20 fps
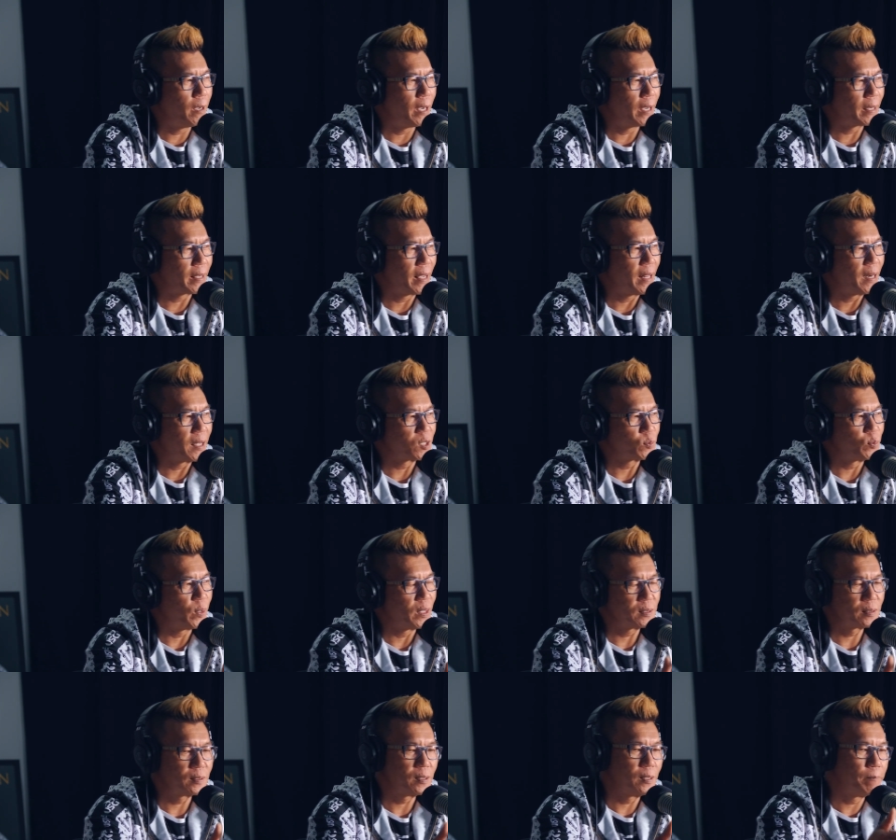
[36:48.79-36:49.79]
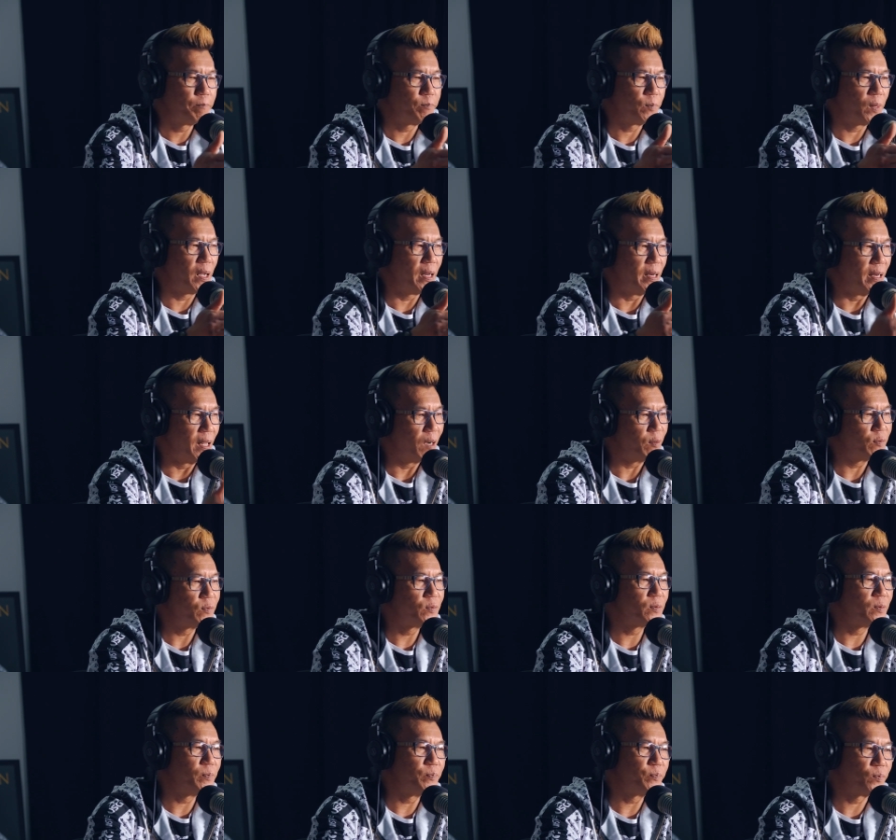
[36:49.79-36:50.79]
I can't express
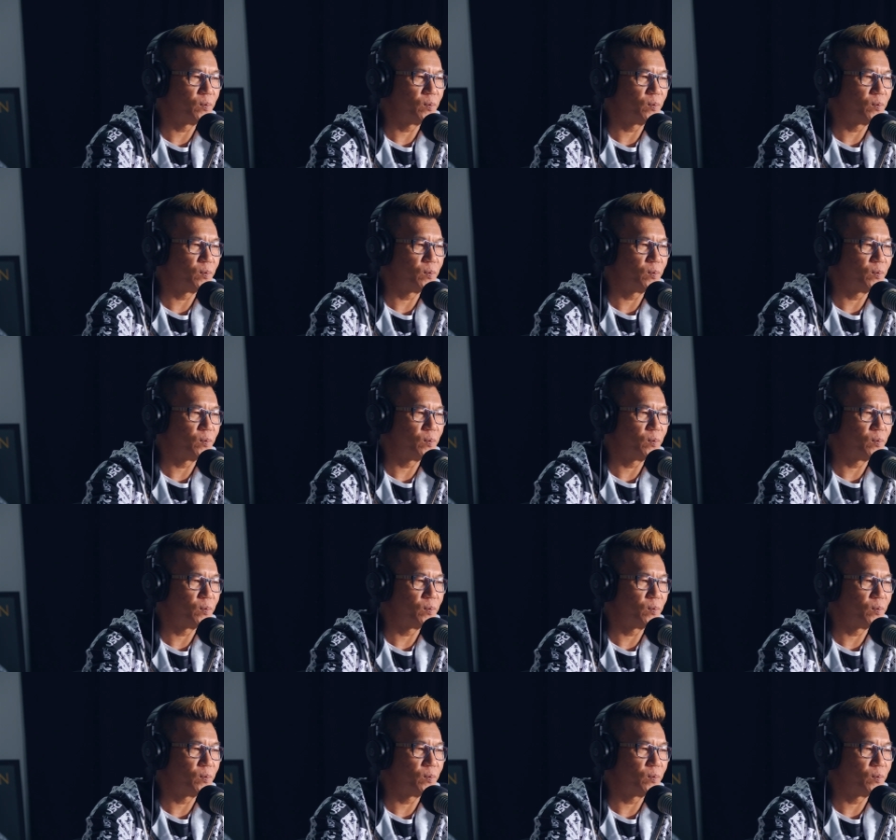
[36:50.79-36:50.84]
enough.